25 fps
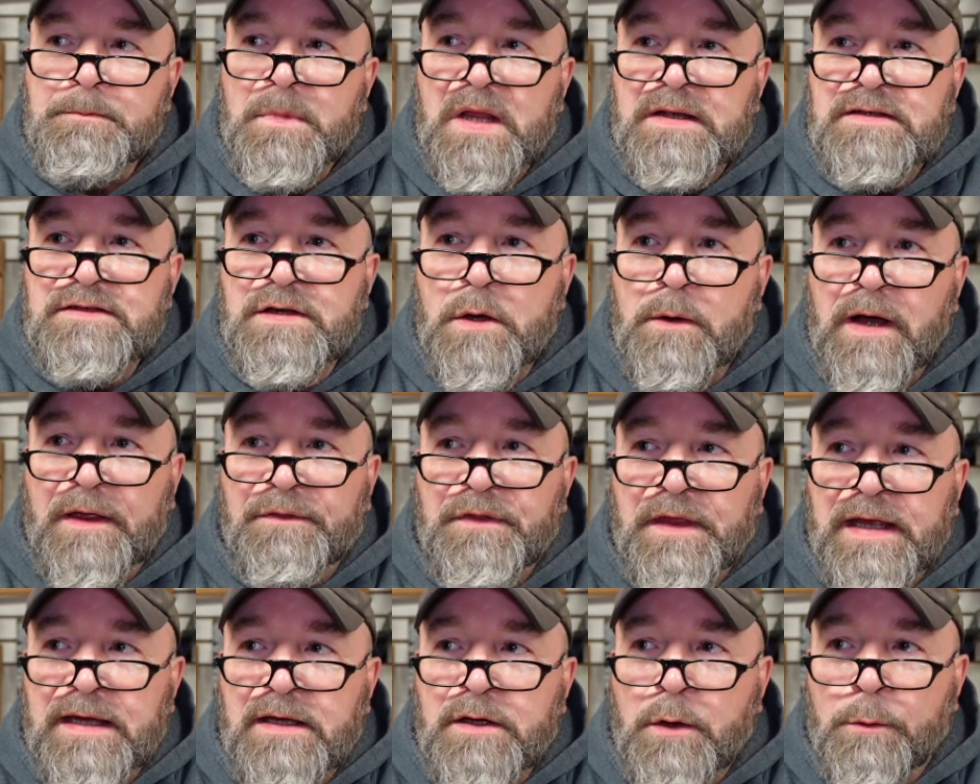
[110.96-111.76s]
So I
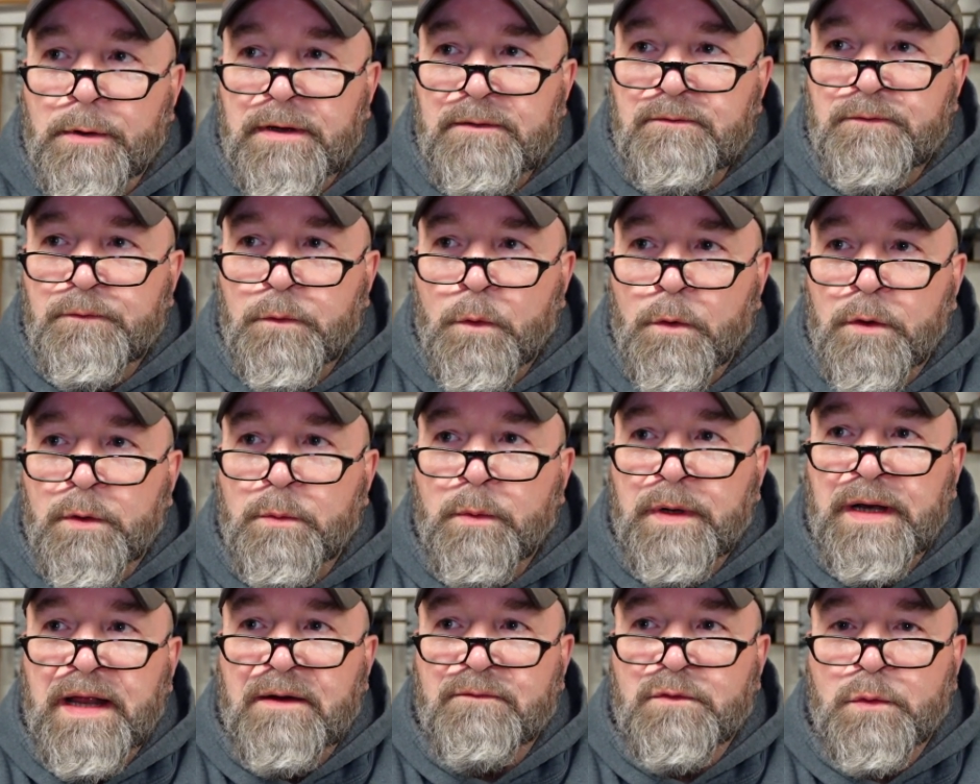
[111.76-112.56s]
think going forward,
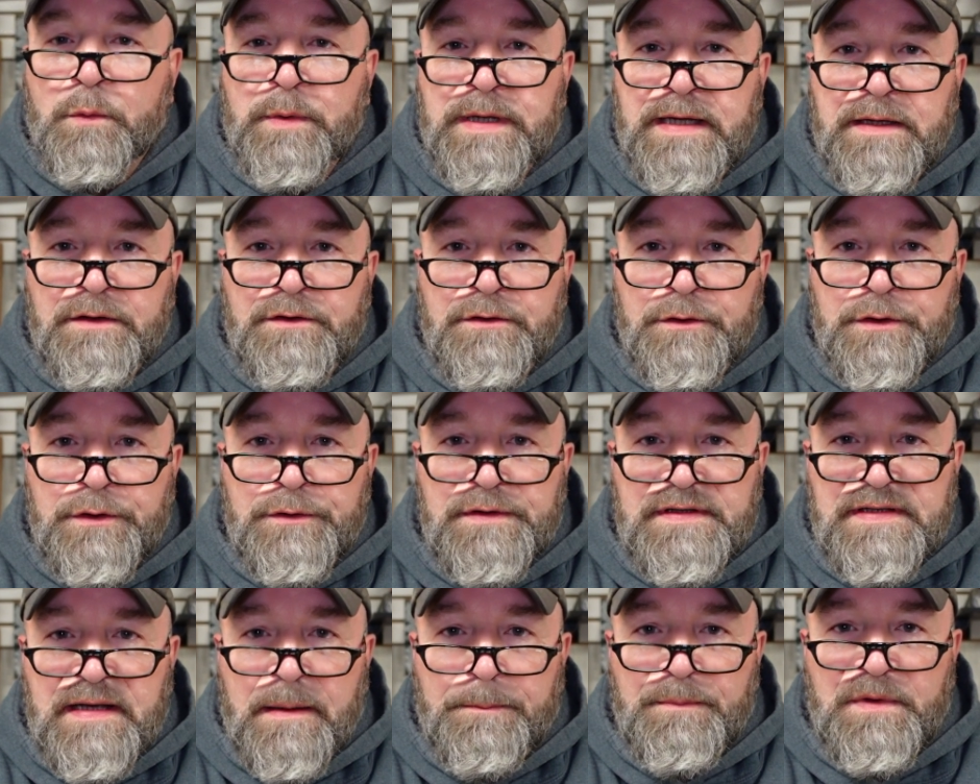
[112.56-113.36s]
whenever we
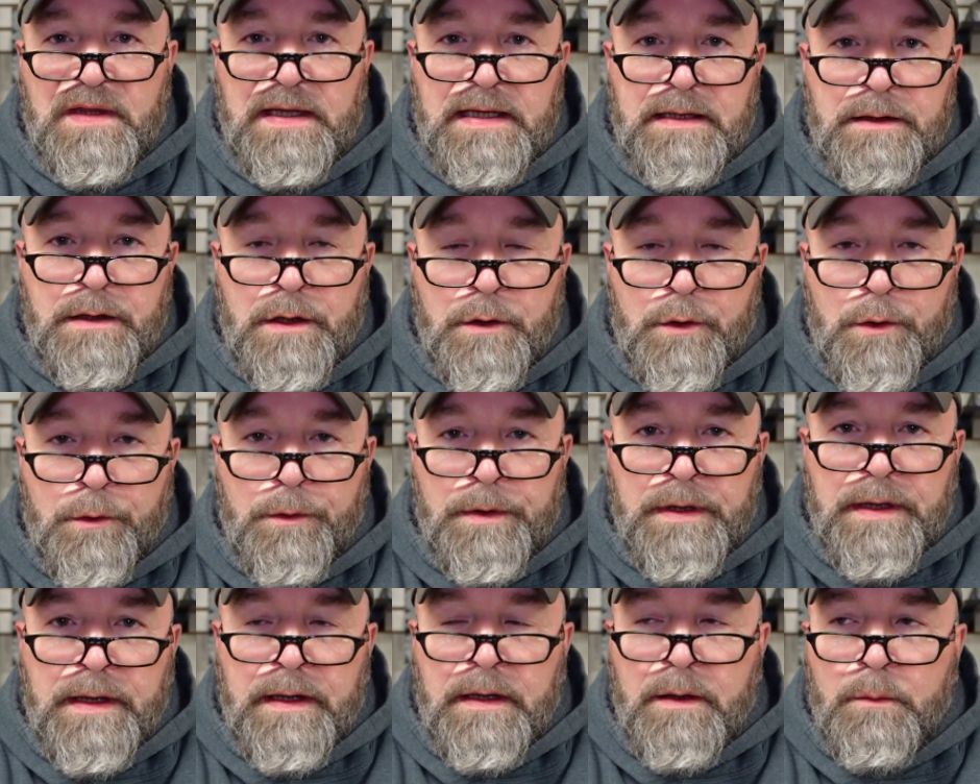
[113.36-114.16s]
introduce something
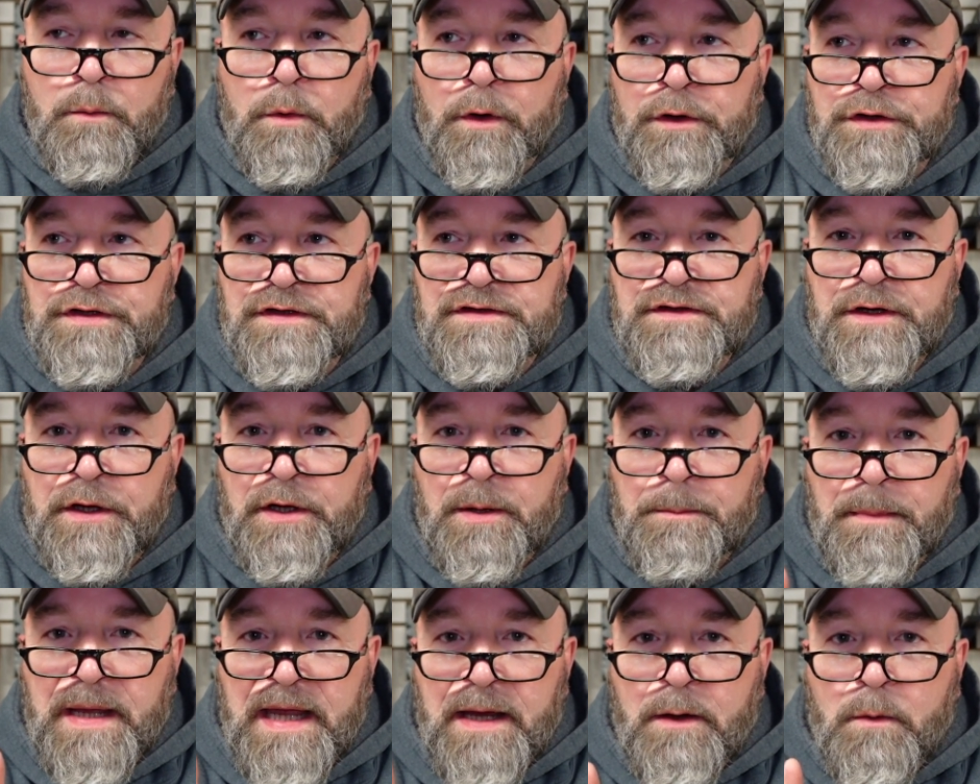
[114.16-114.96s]
new, we're just
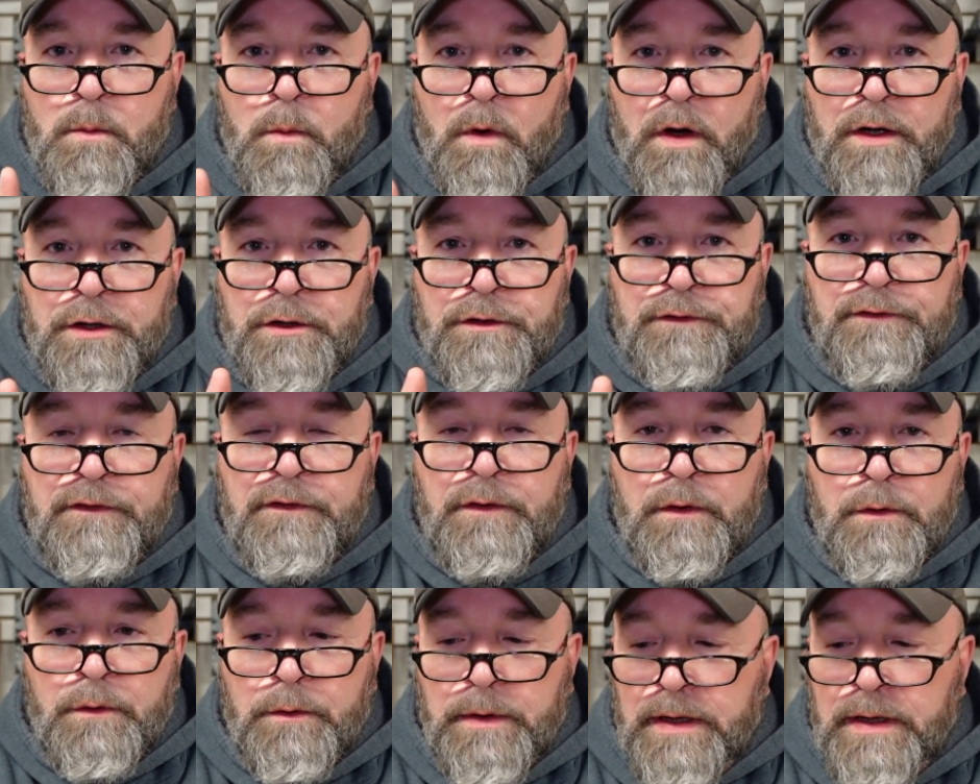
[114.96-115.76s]
going to make one or two